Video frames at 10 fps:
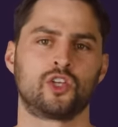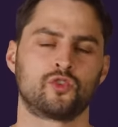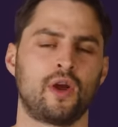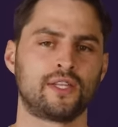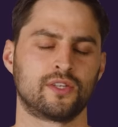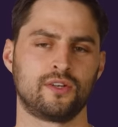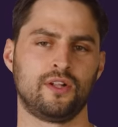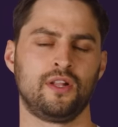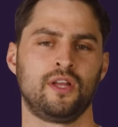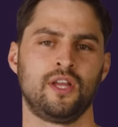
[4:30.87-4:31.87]
a
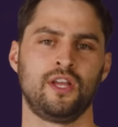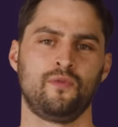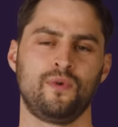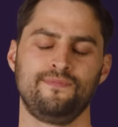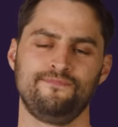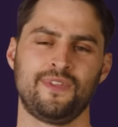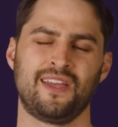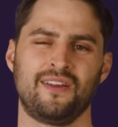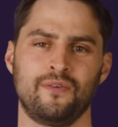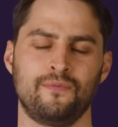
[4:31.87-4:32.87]
tricycle.
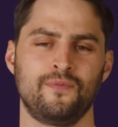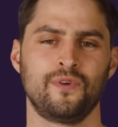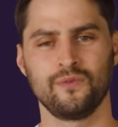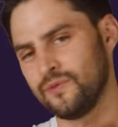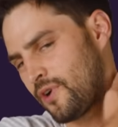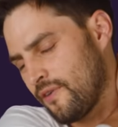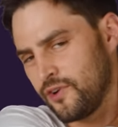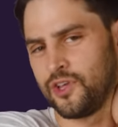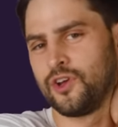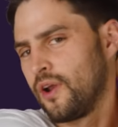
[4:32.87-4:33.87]
We're not
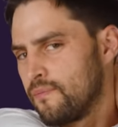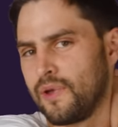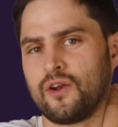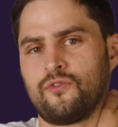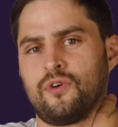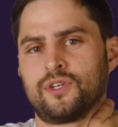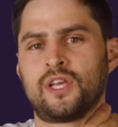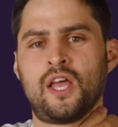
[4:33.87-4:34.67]
really good at metaphors.